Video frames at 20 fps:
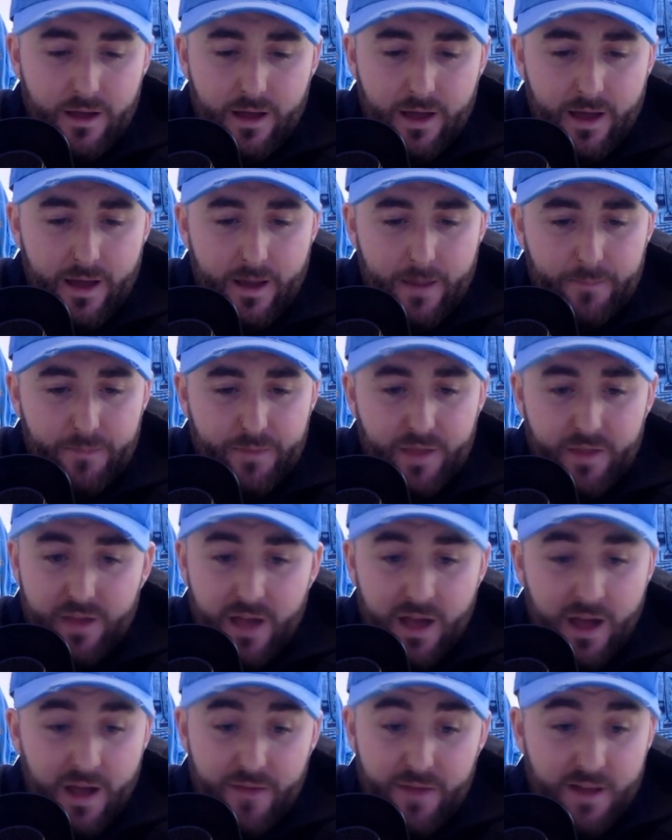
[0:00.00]
And
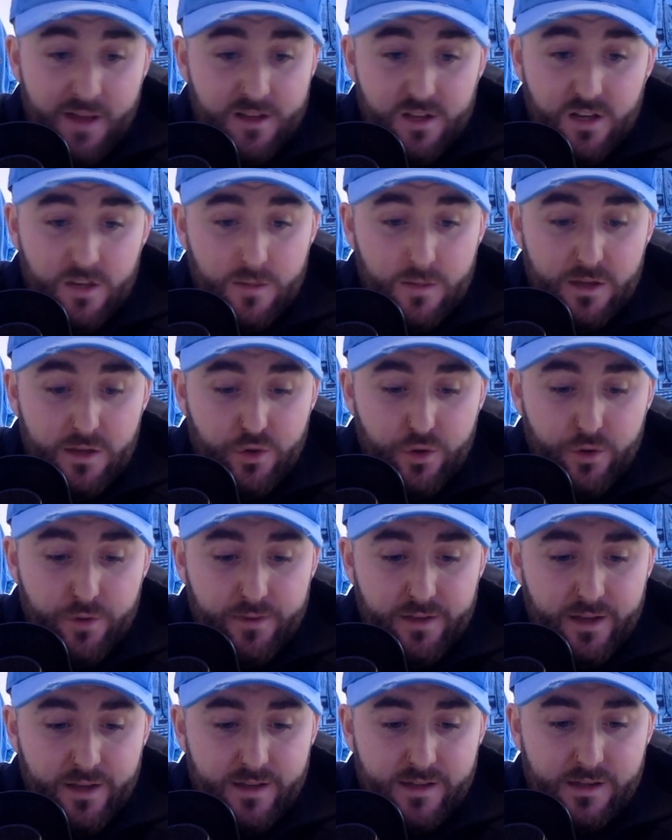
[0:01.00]
that's going to be a
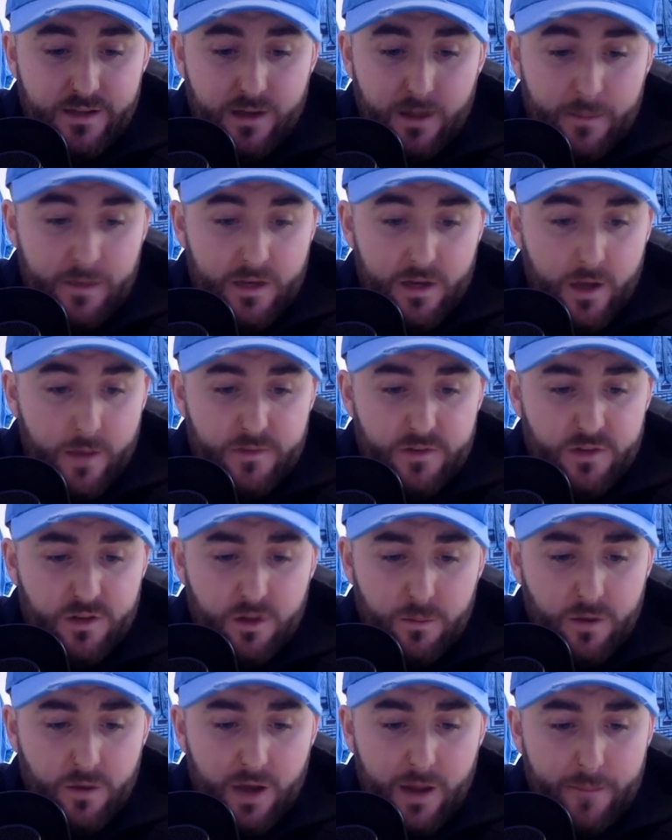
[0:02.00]
tough test. I mean, Leipzig
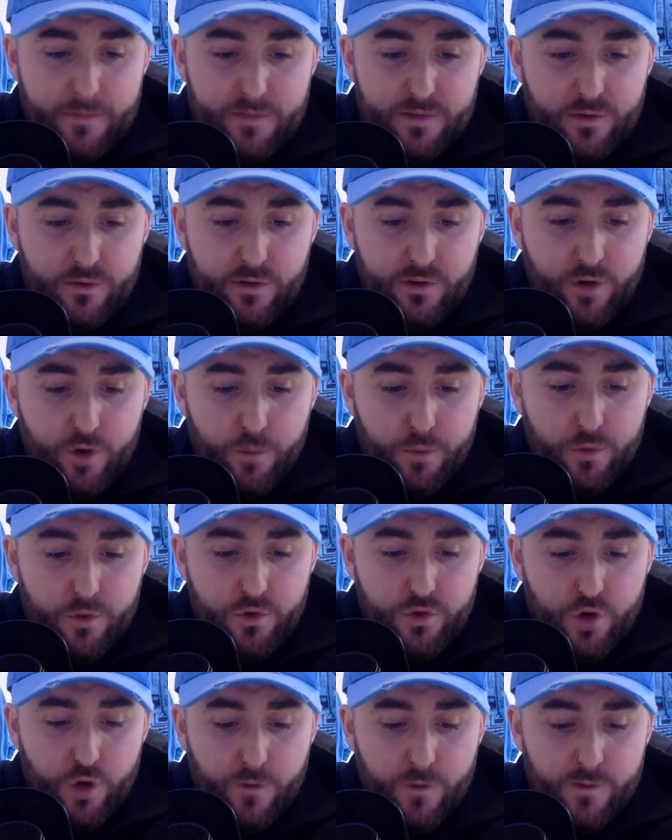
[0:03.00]
are absolutely no
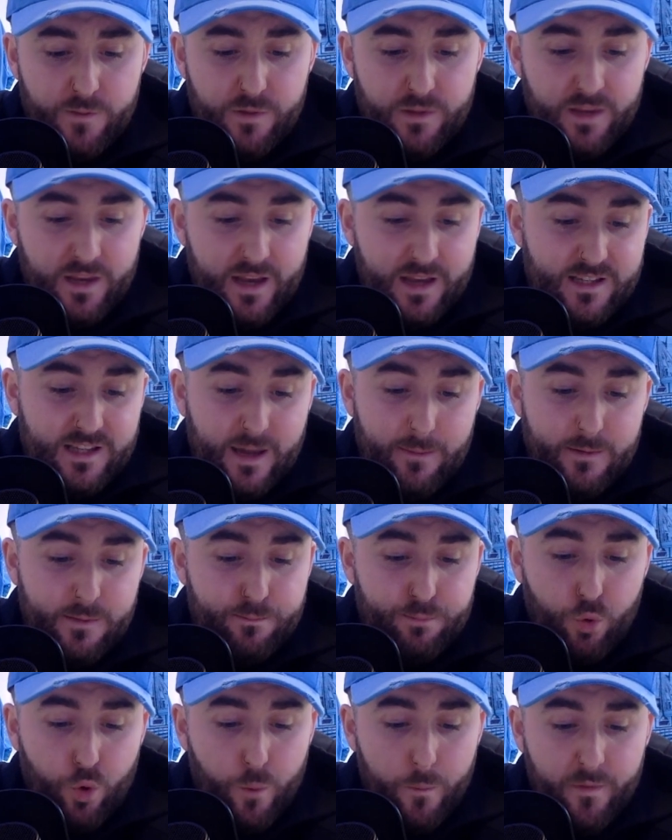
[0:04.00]
pushovers, but the next game is
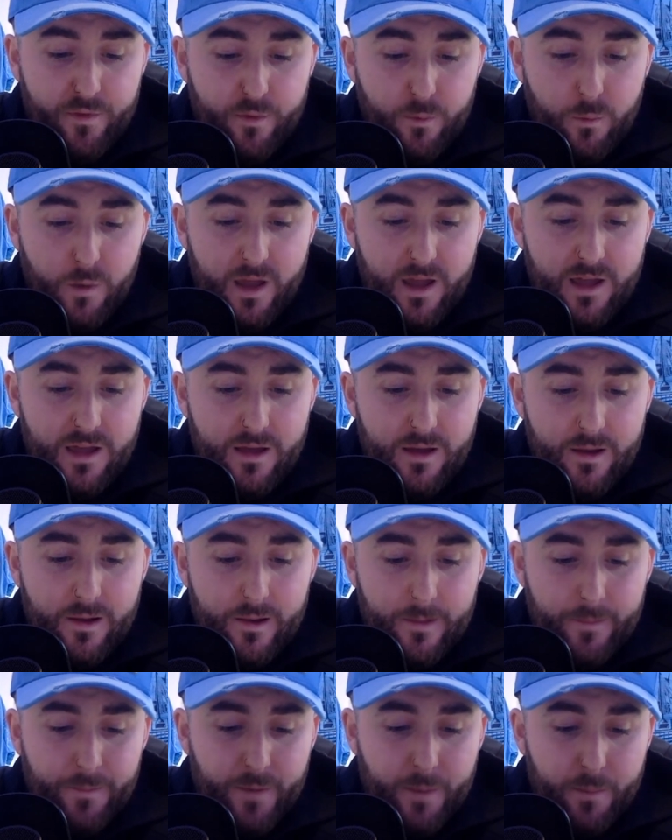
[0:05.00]
Bournemouth away.
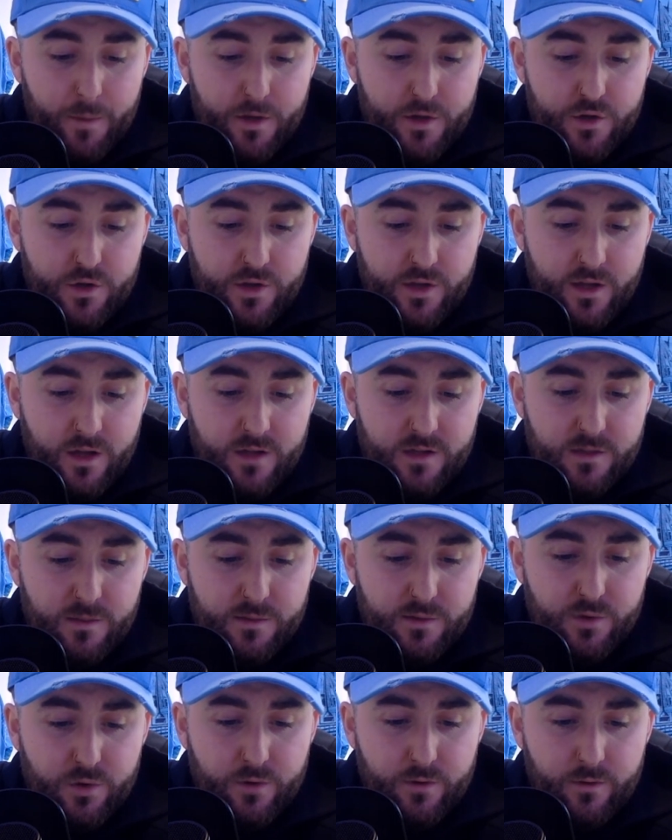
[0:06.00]
I'm pretty sure they got some
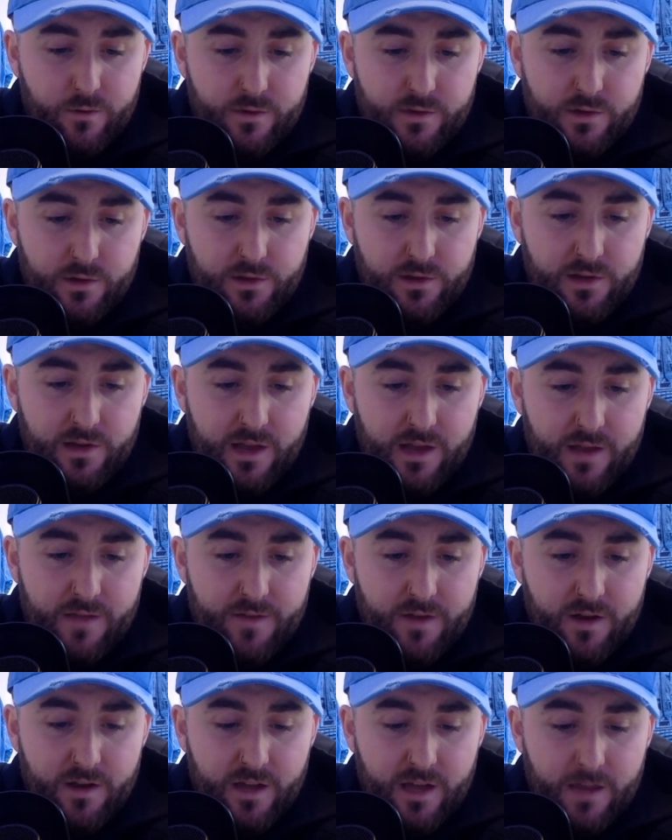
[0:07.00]
sort of a result today in
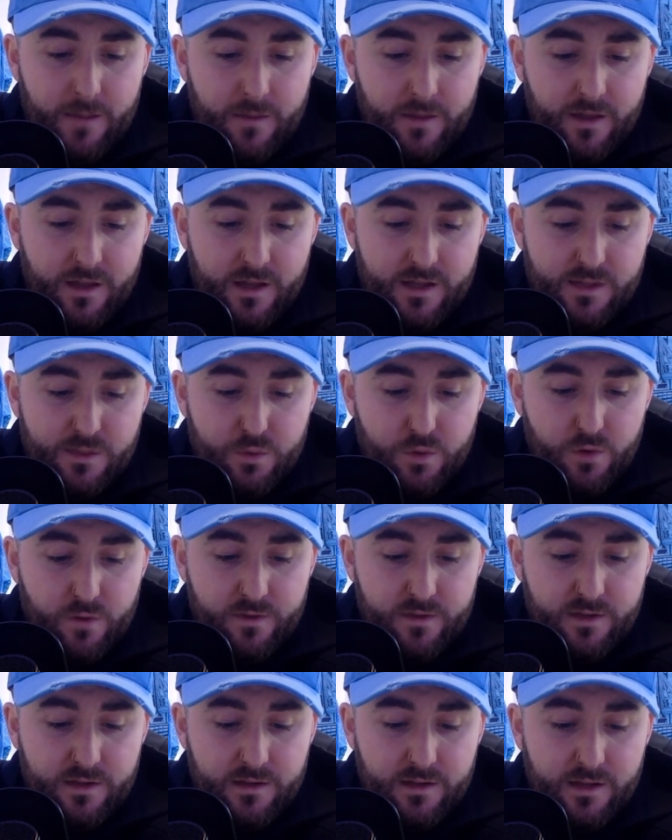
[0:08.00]
their game against
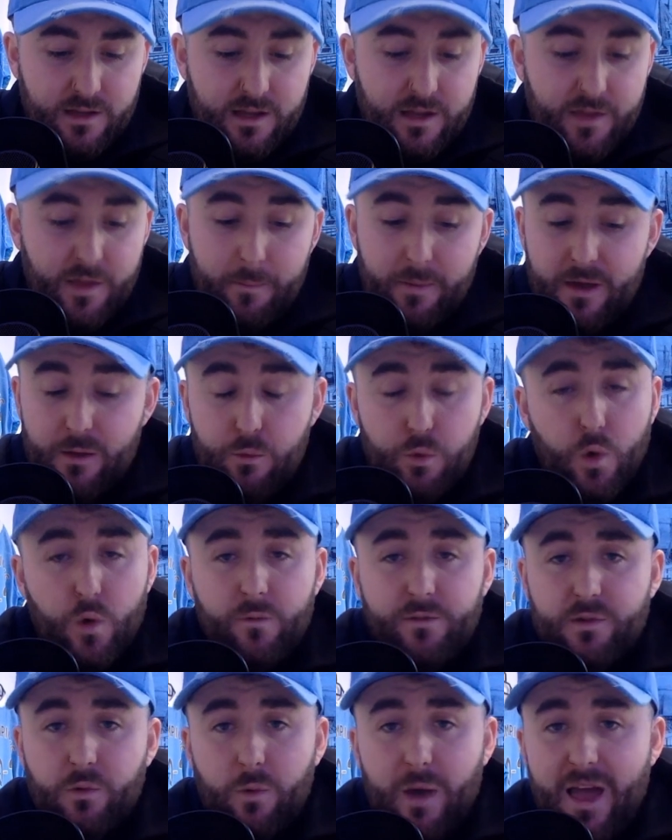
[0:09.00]
Wolves, didn't they? Yeah, they beat
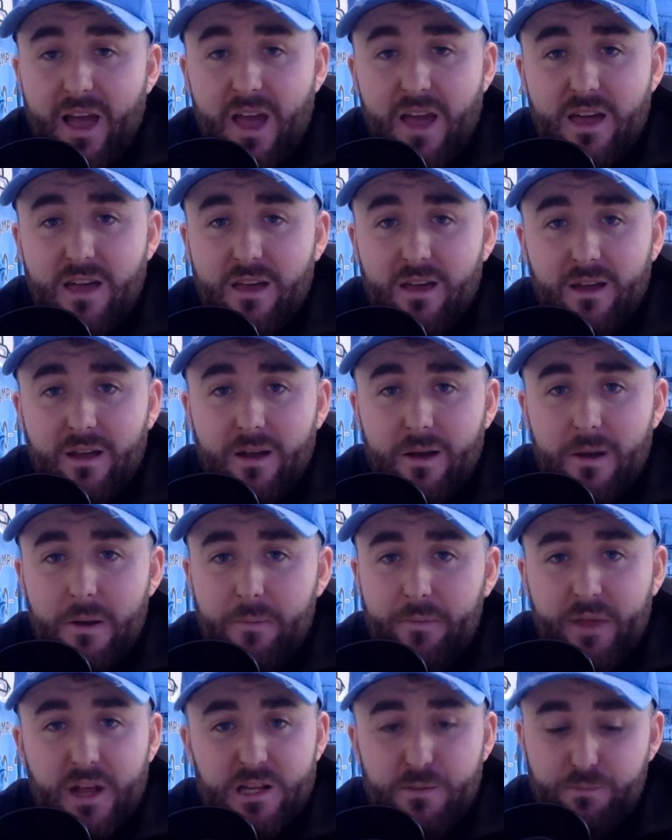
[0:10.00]
Wolves away.
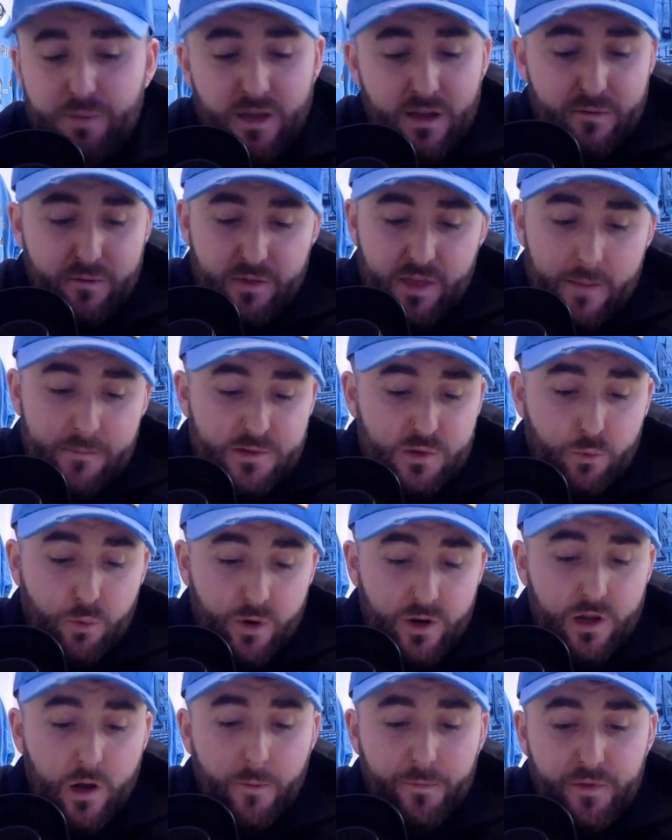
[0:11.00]
That's big for them. So
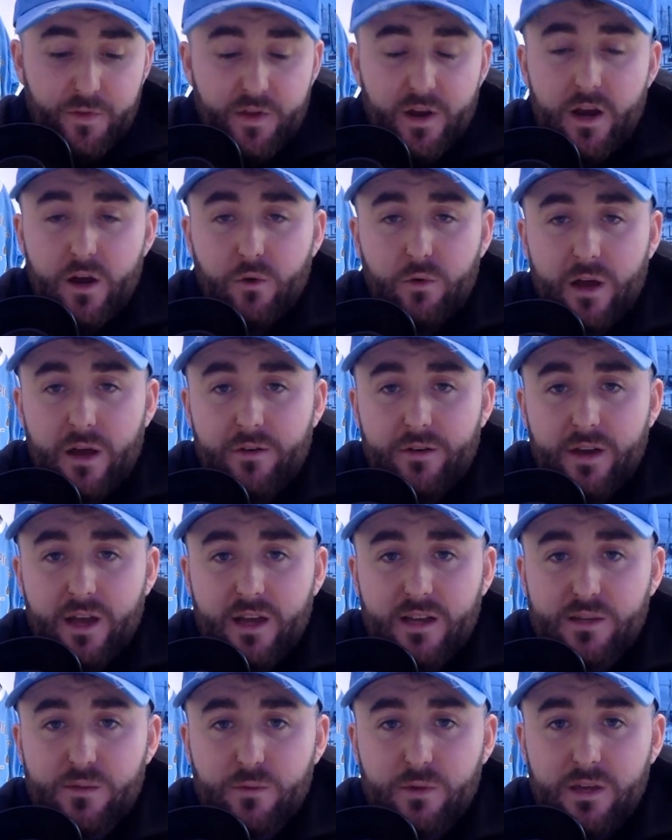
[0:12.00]
we're going to their ground
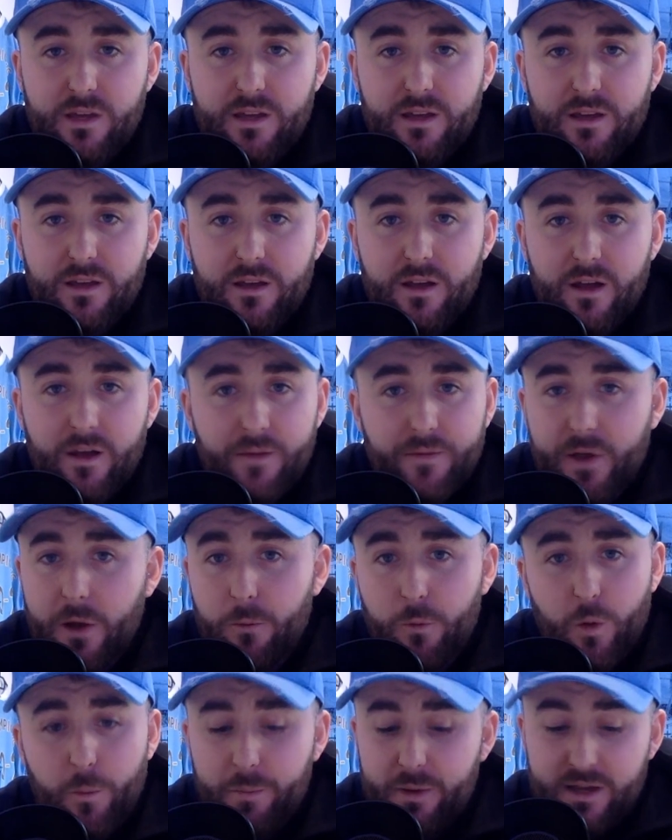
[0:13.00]
next week.
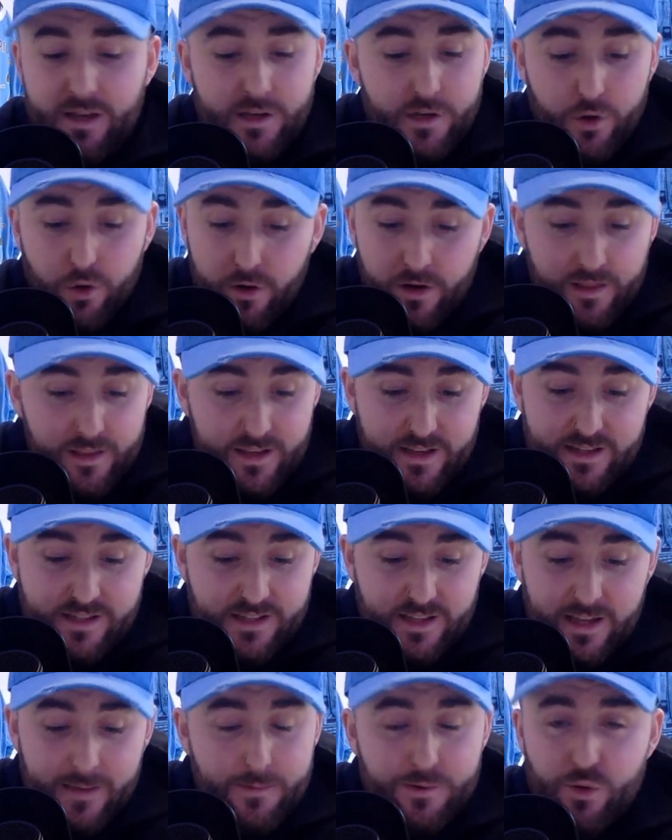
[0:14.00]
That won't be... None of these
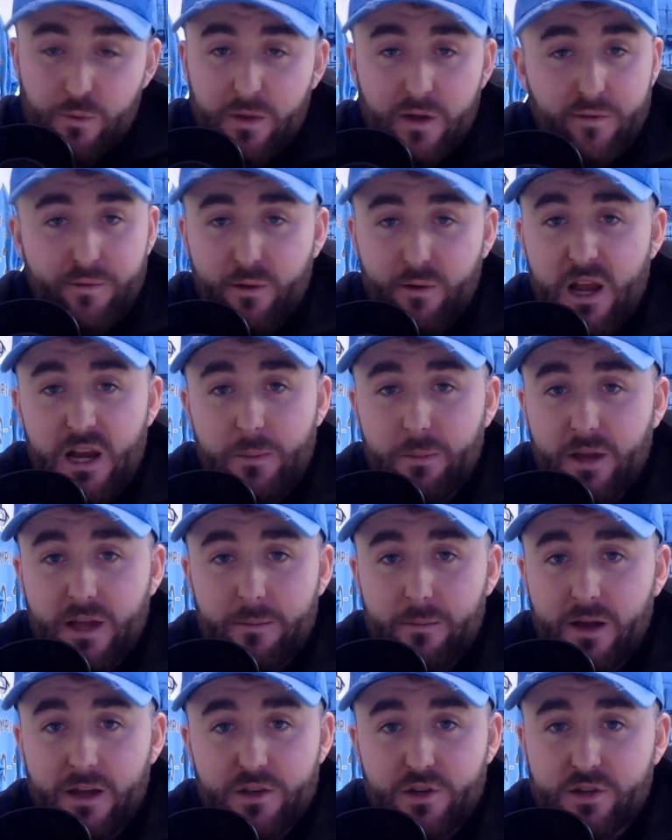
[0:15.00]
teams will be afraid to play
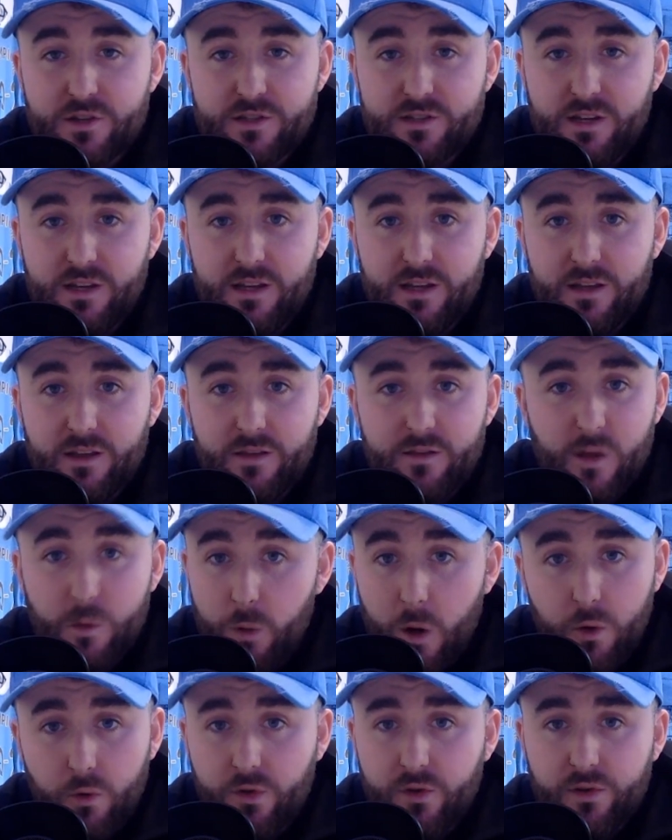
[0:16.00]
Manchester City. They
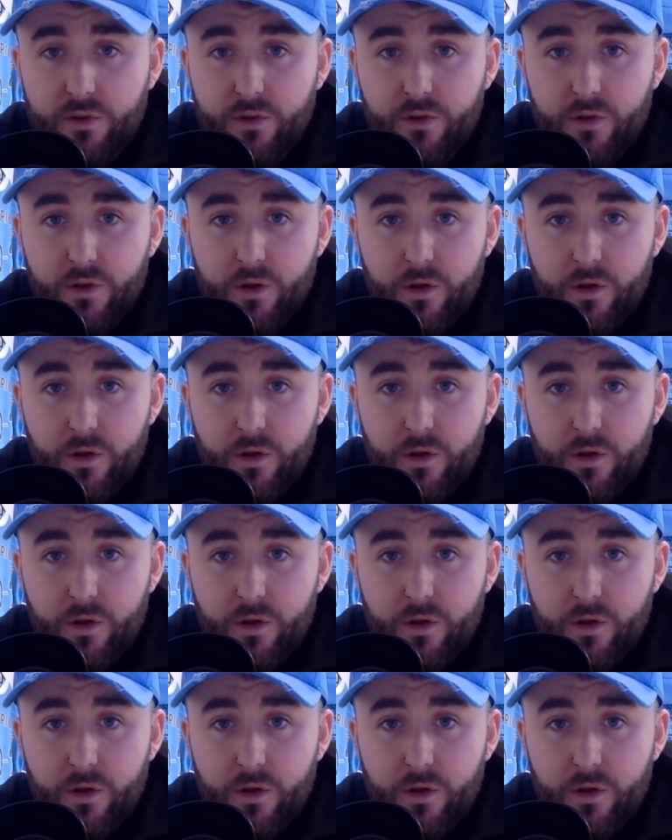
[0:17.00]
won't.